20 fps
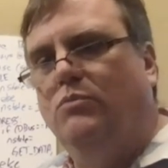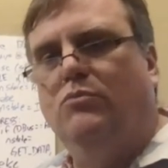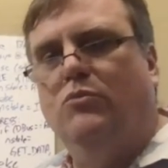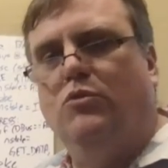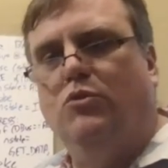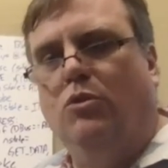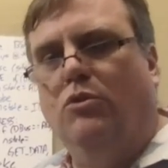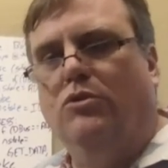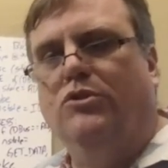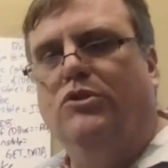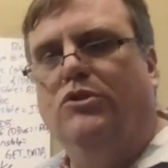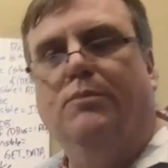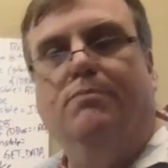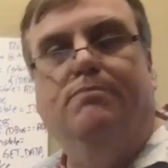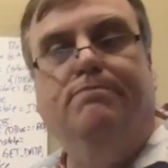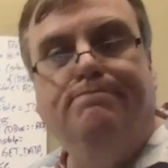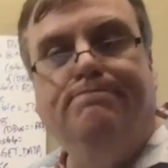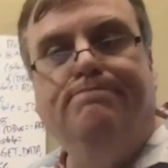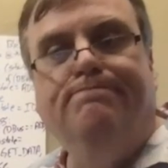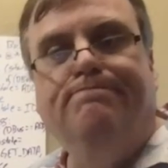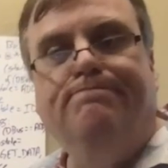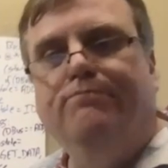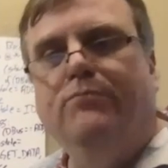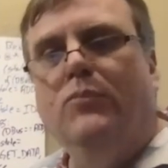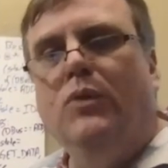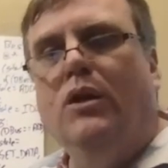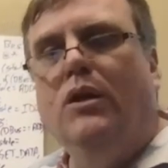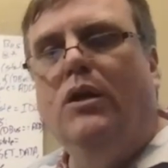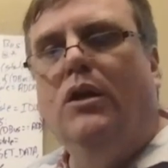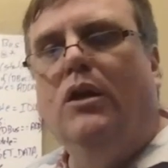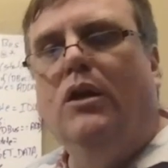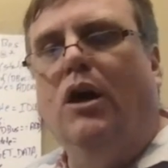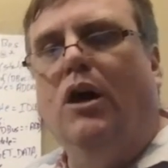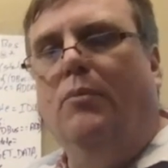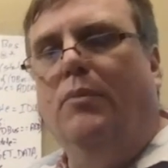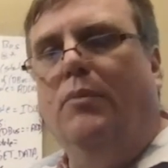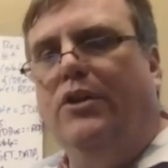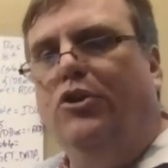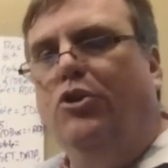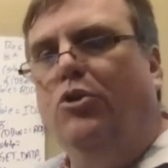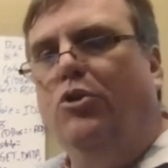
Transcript: towards them. And you